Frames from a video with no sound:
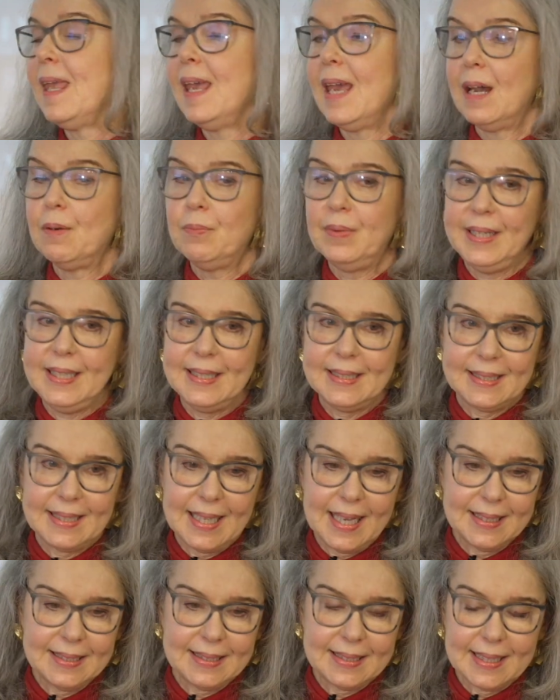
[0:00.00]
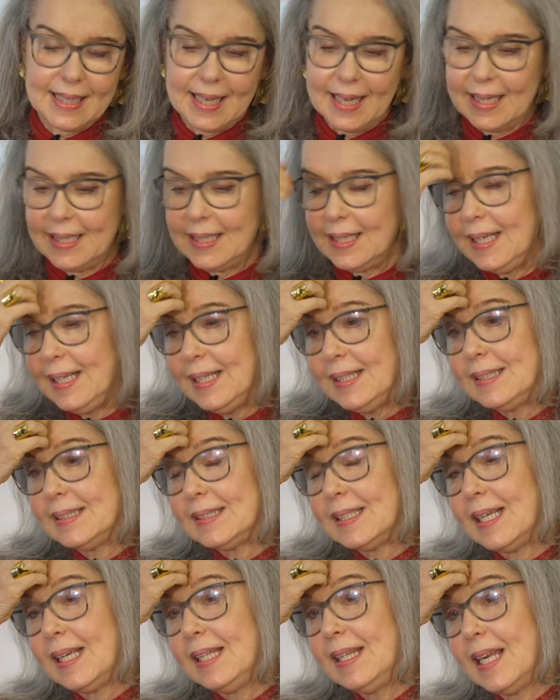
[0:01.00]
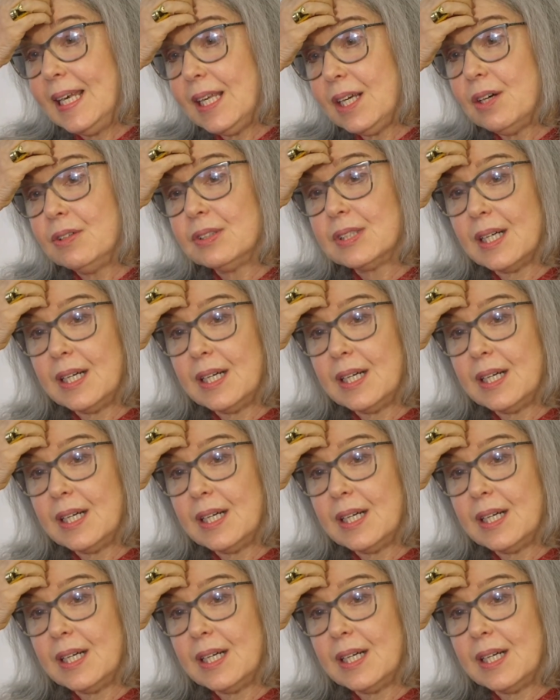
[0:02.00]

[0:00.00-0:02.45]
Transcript: And when he says that, and then he goes